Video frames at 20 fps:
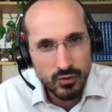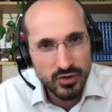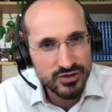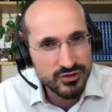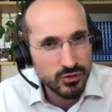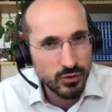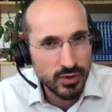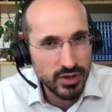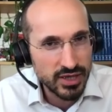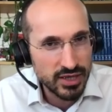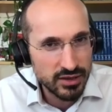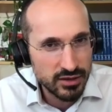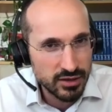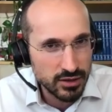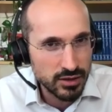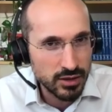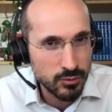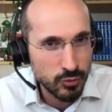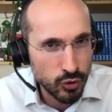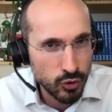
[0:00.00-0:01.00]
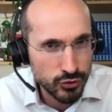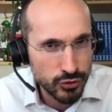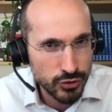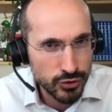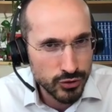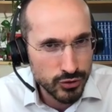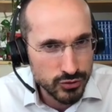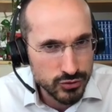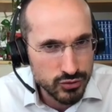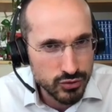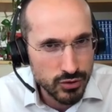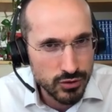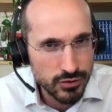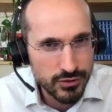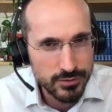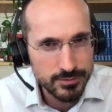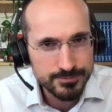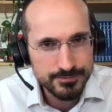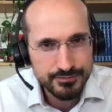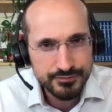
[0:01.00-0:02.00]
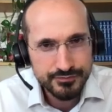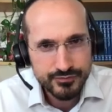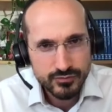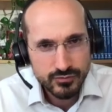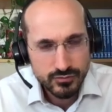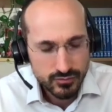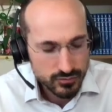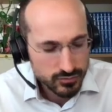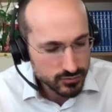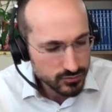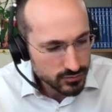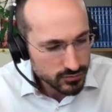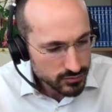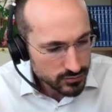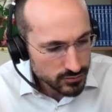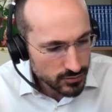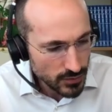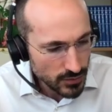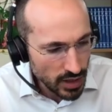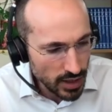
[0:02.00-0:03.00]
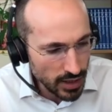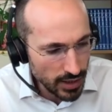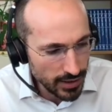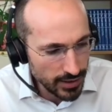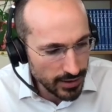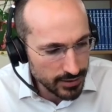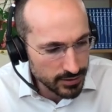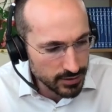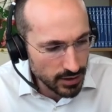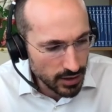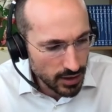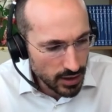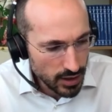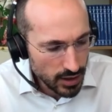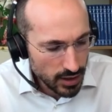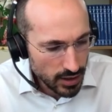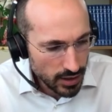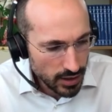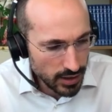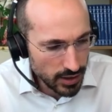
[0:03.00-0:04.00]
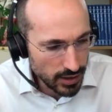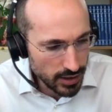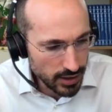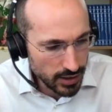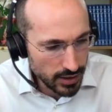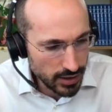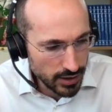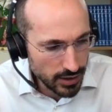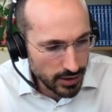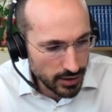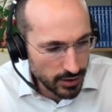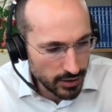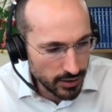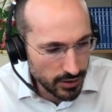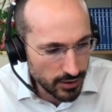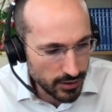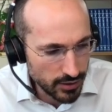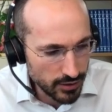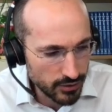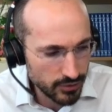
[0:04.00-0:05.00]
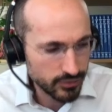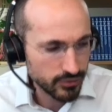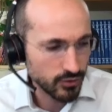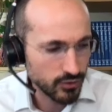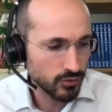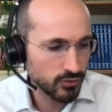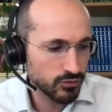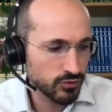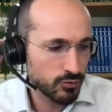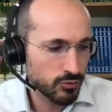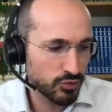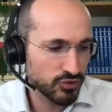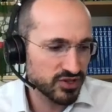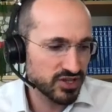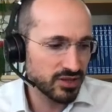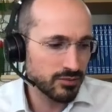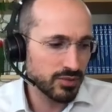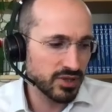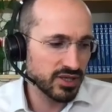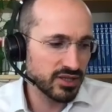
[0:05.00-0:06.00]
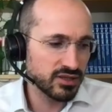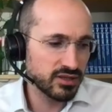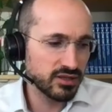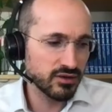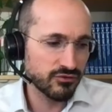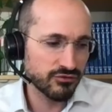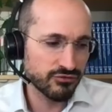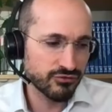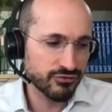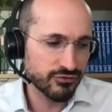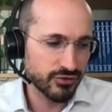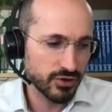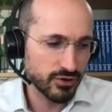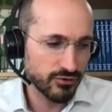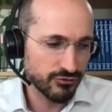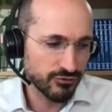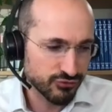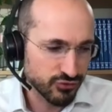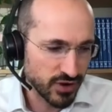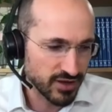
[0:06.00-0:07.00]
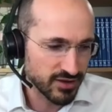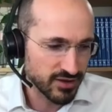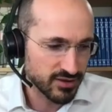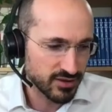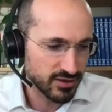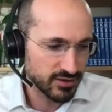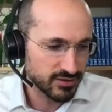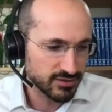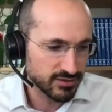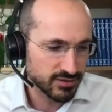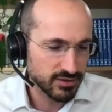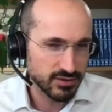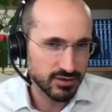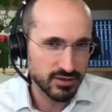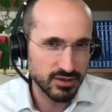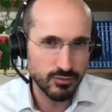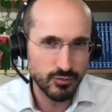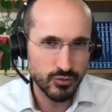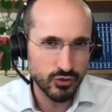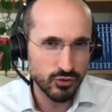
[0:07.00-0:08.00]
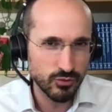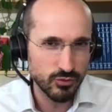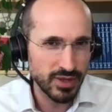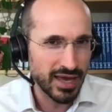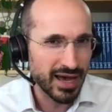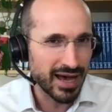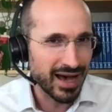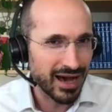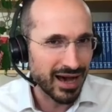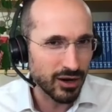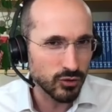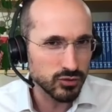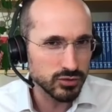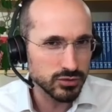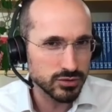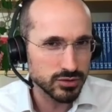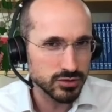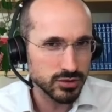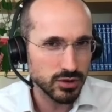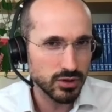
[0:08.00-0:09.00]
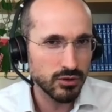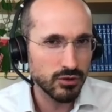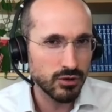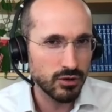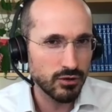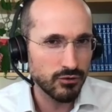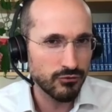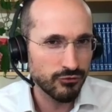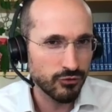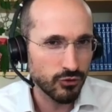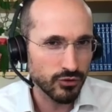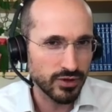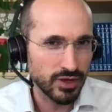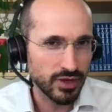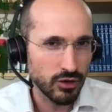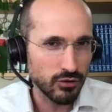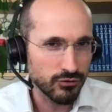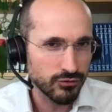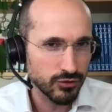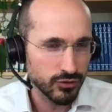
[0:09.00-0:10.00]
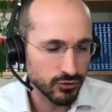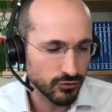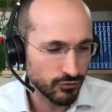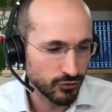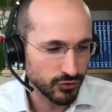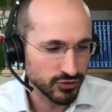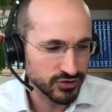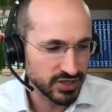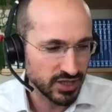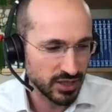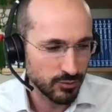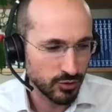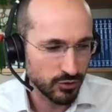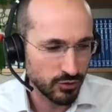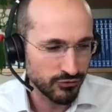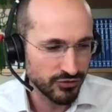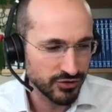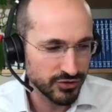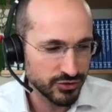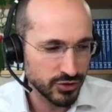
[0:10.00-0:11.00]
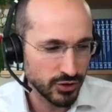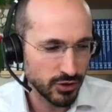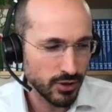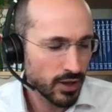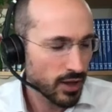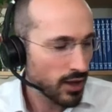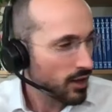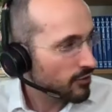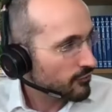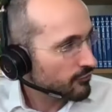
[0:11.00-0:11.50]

restoring internal border controls. And so the possibility of Brexit seems to me out for now, for the foreseeable future.